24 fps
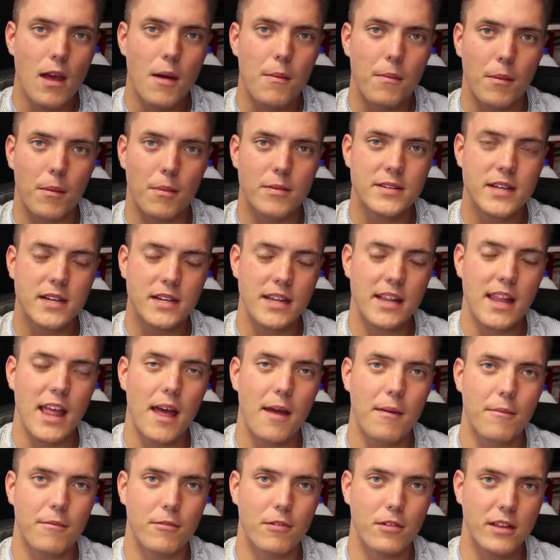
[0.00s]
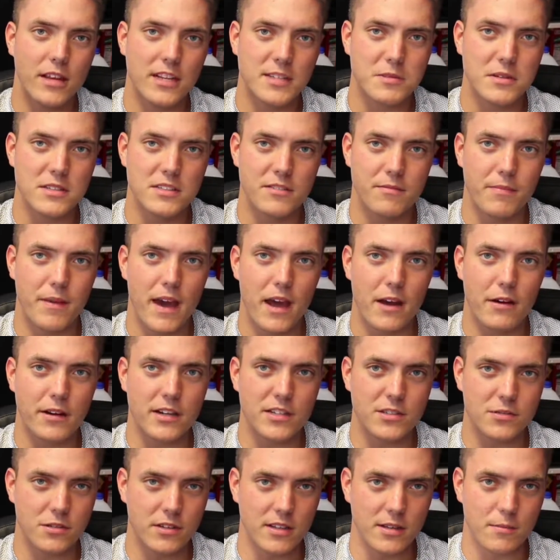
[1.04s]
But protecting that really expensive battery
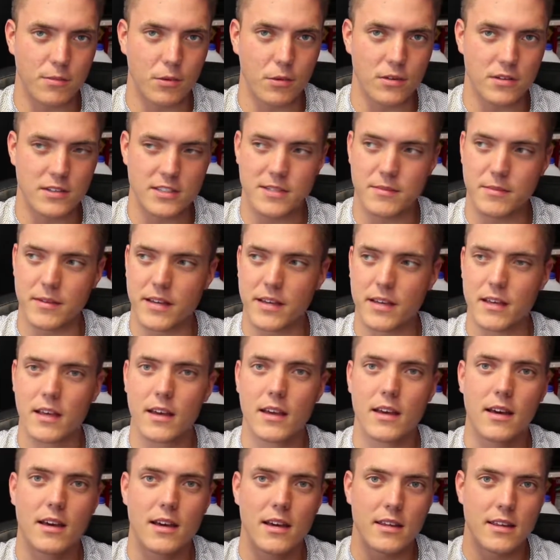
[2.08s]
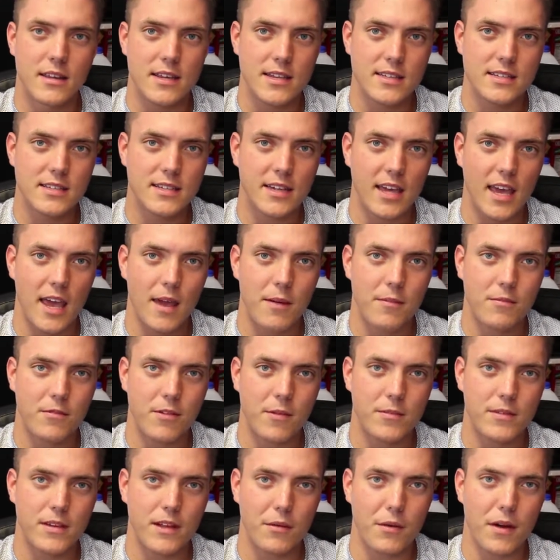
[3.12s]
is really important to me. This came
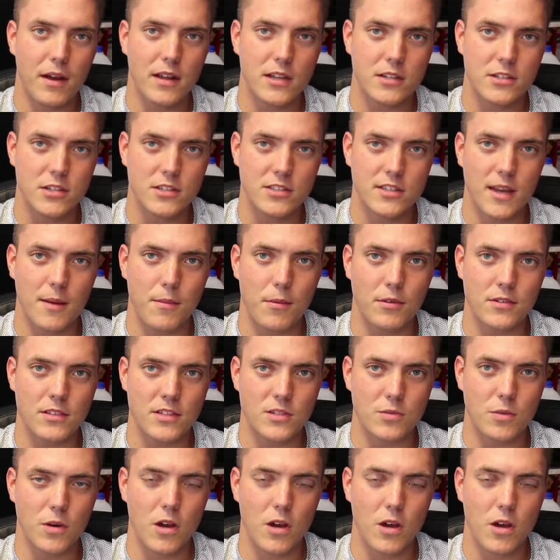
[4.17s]
from DIY Electric Skateboards as